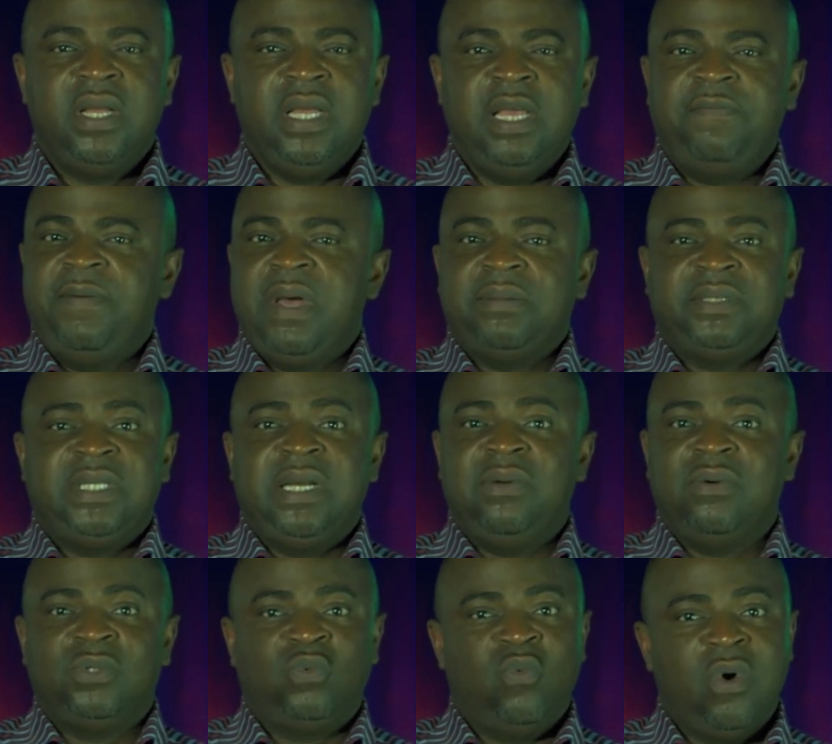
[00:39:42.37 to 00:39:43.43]
If you have
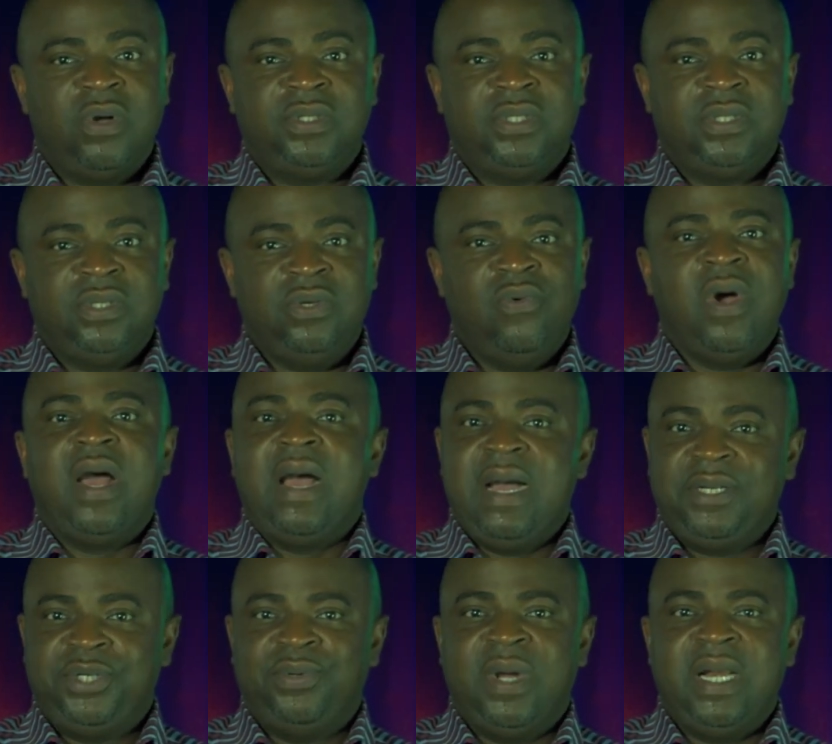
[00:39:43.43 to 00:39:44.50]
said those words, you are
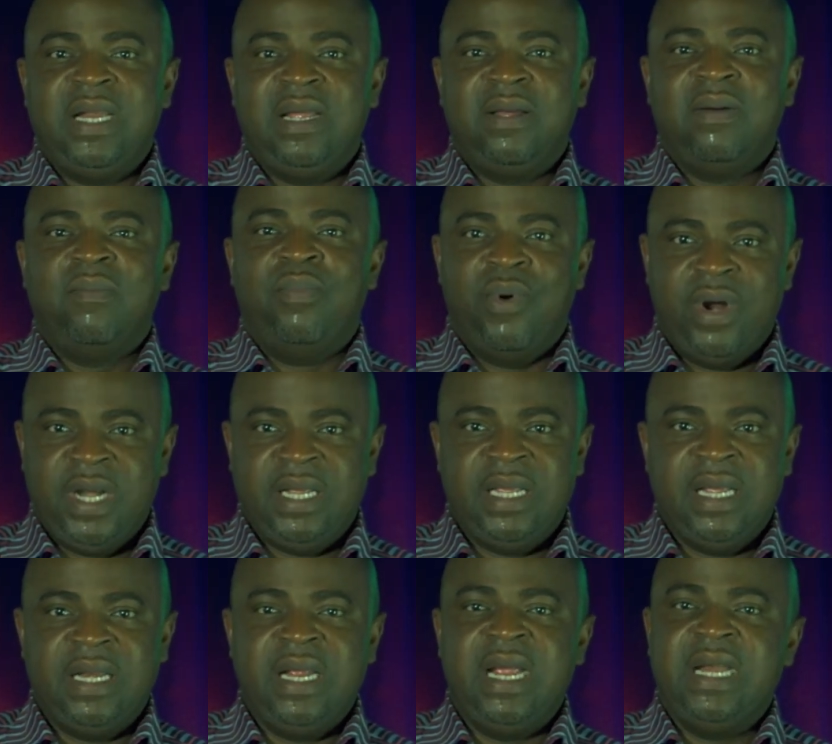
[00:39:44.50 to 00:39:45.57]
actually born
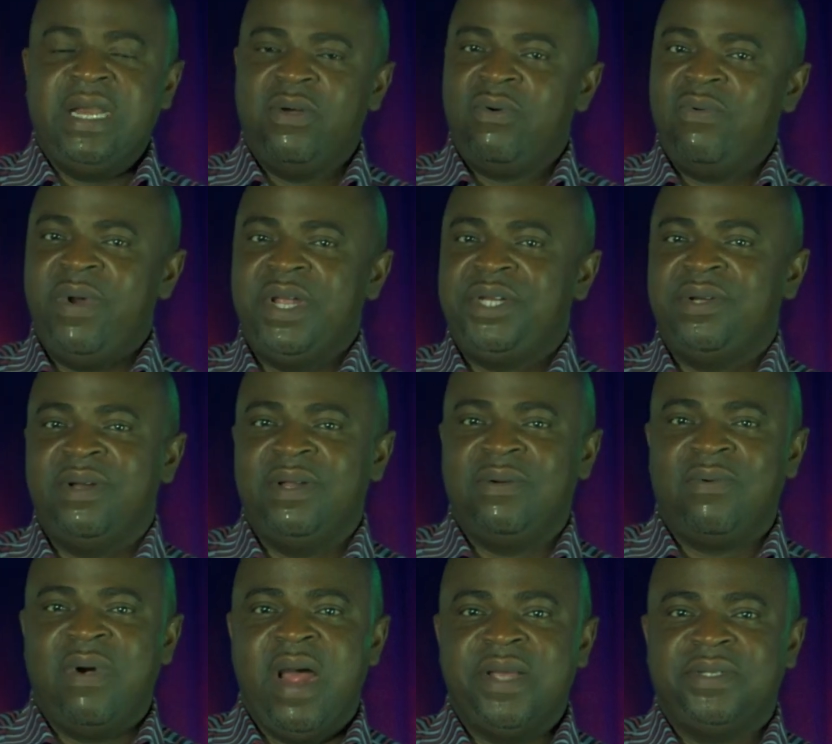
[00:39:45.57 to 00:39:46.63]
again, a new creation
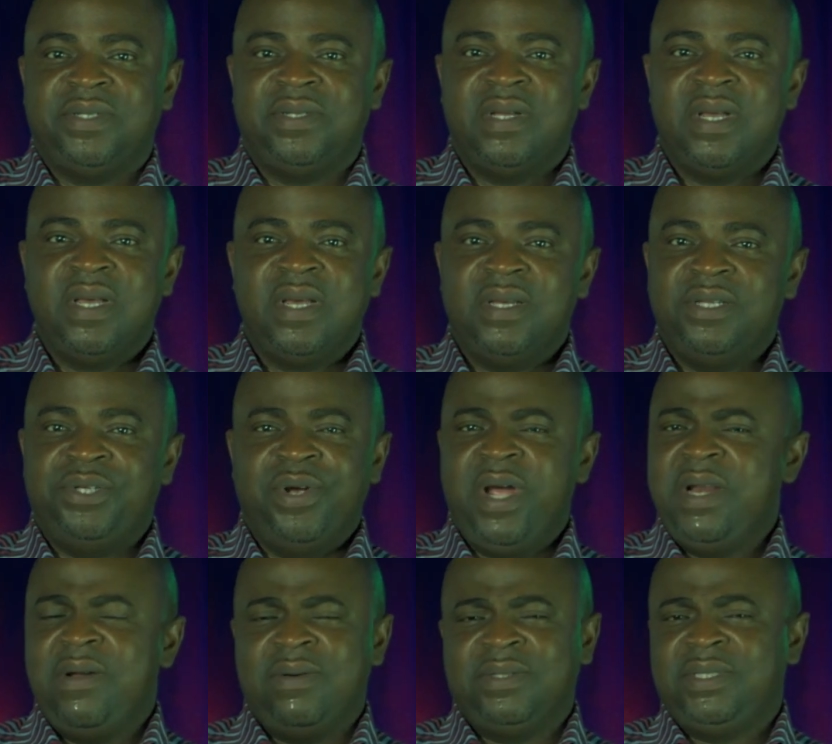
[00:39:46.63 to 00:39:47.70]
in Christ.
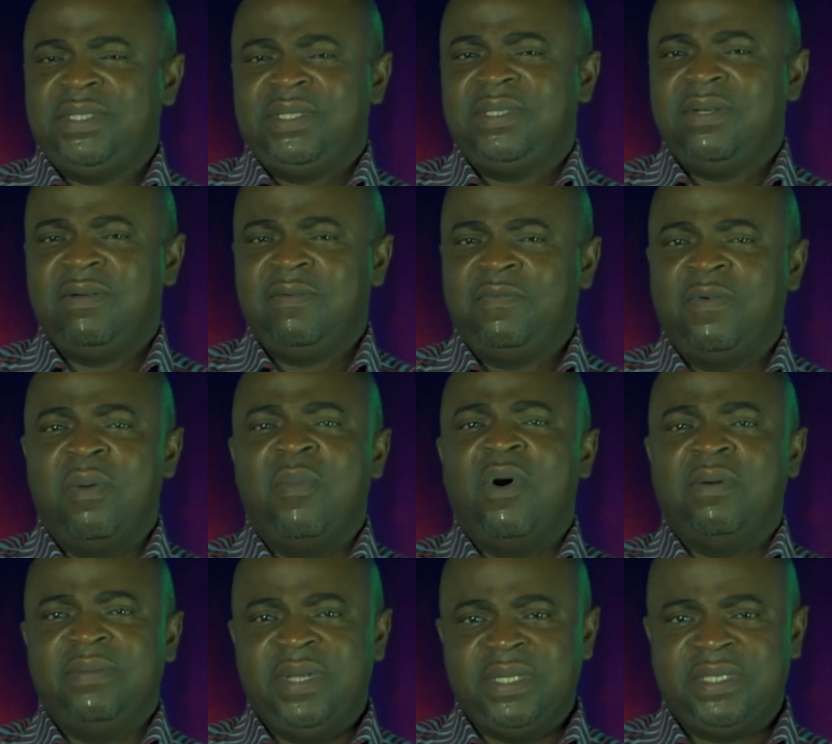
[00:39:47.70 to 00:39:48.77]
Join us for
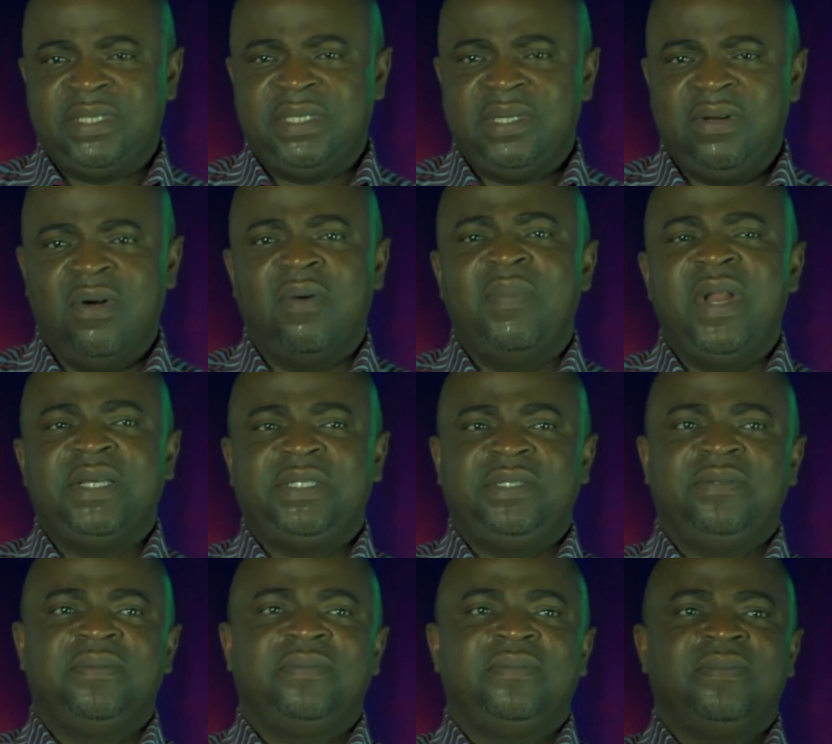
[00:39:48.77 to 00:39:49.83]
more of this. God
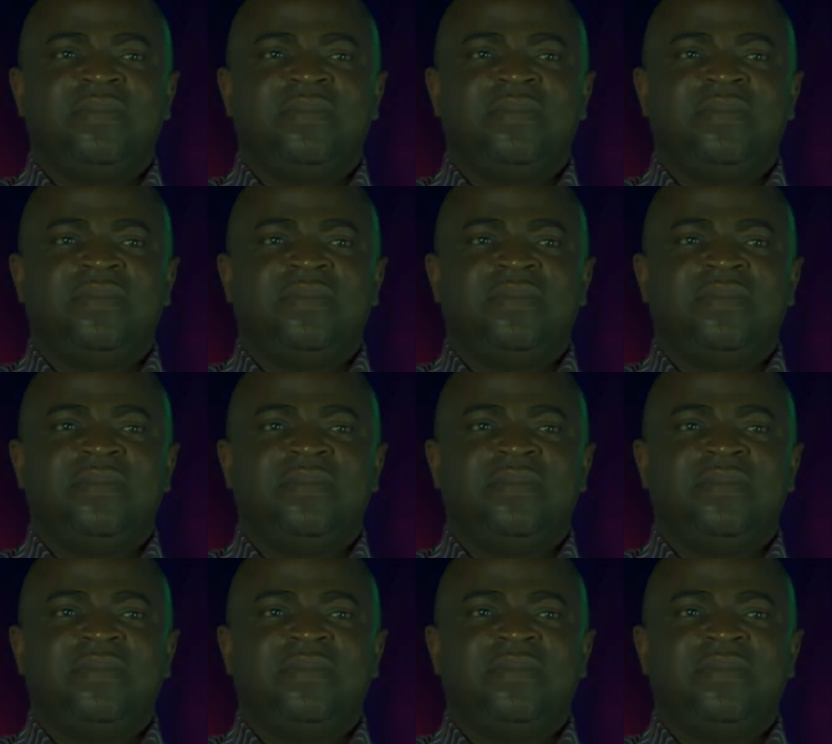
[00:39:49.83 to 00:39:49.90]
bless you.